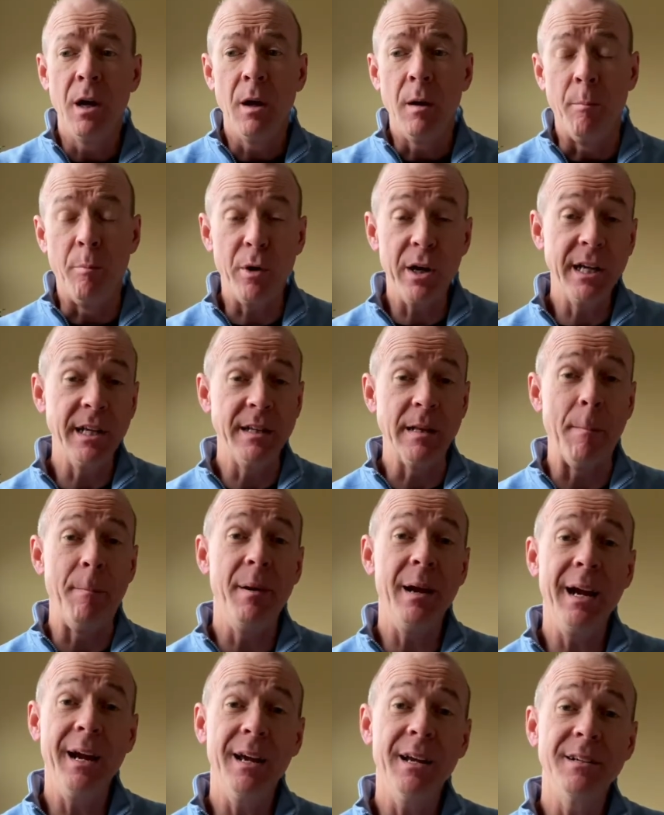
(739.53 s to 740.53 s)
Bringing the
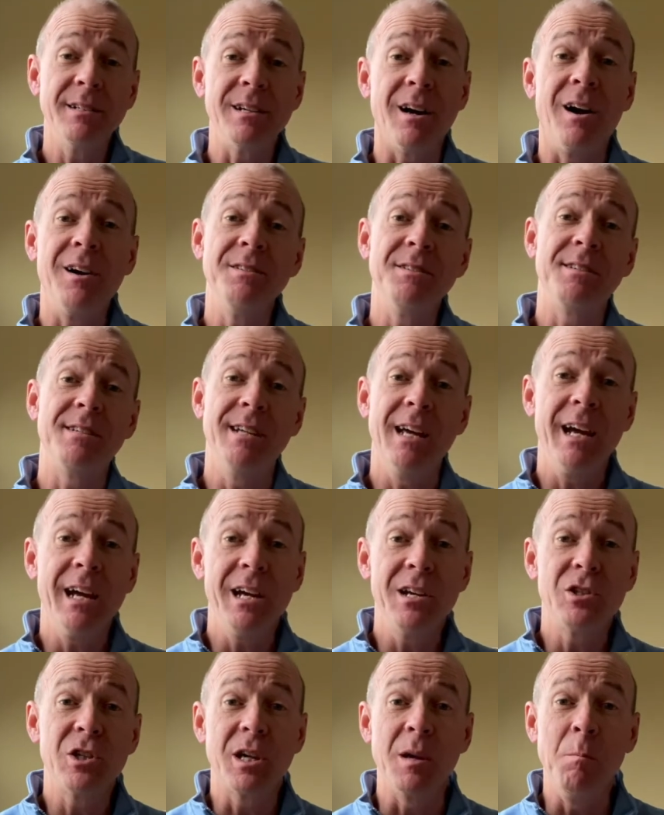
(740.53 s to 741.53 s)
band on
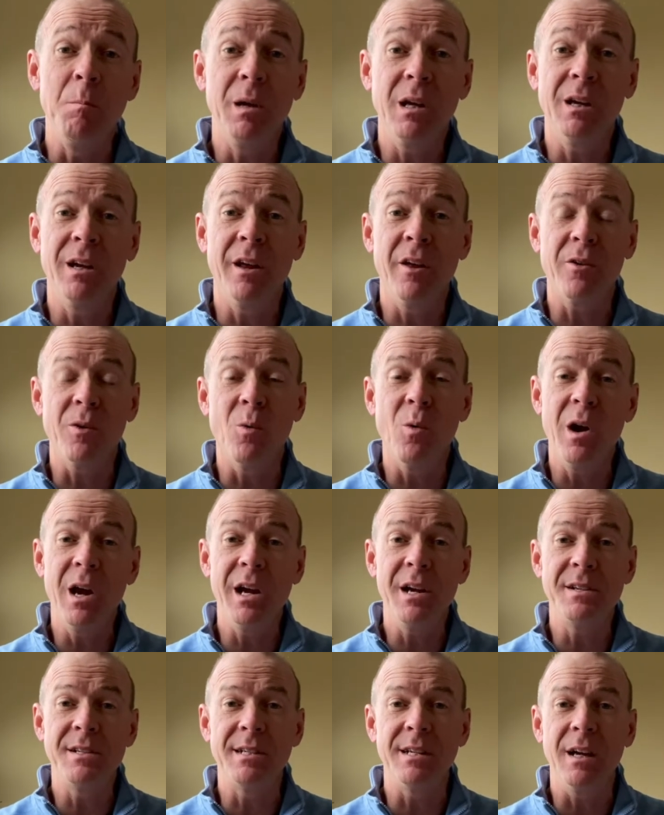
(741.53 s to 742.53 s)
stage can be another way
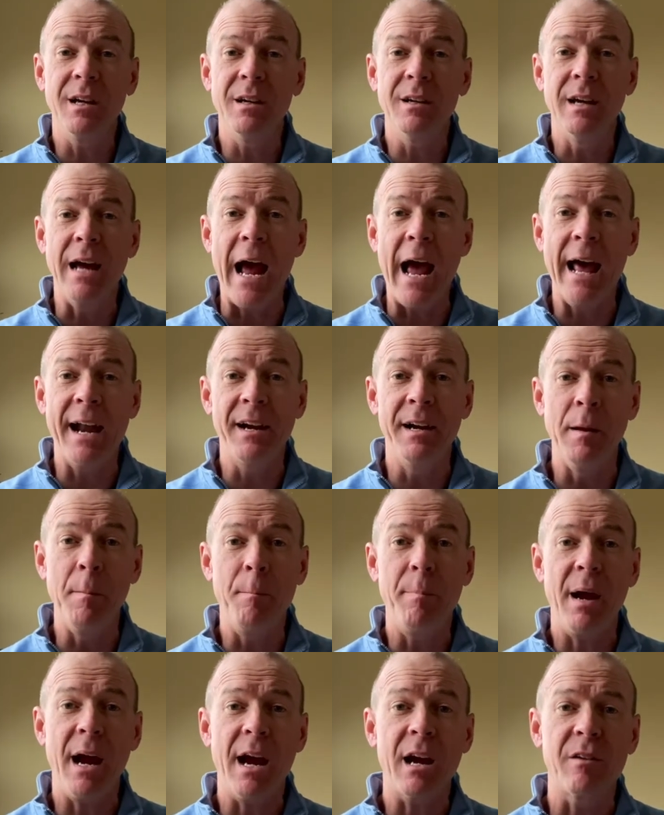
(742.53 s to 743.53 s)
to add an
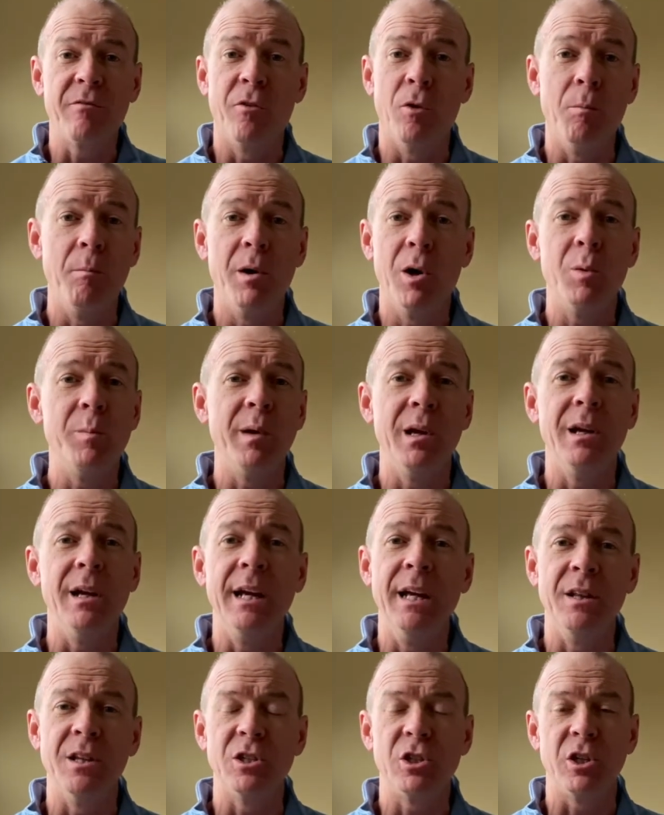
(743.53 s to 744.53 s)
impactful moment
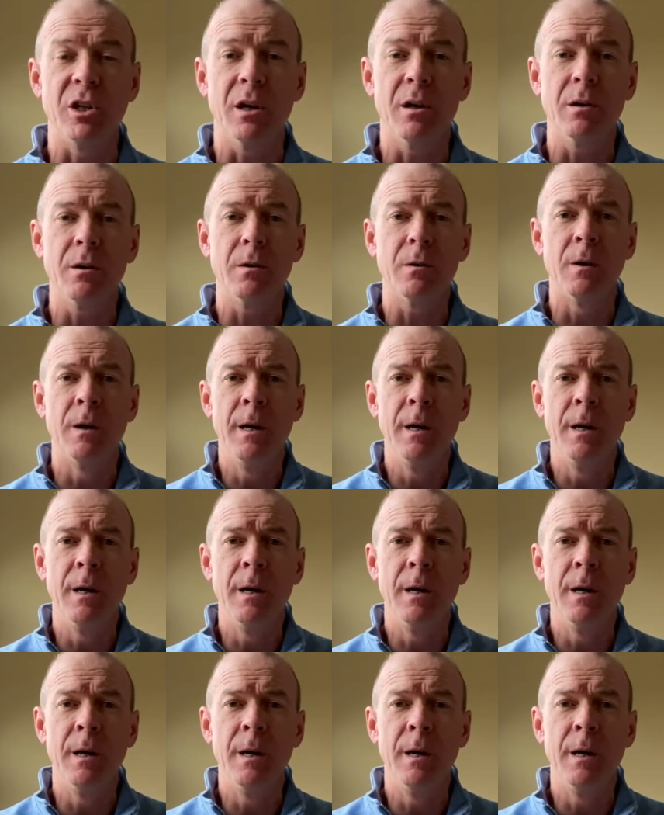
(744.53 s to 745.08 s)
in the show.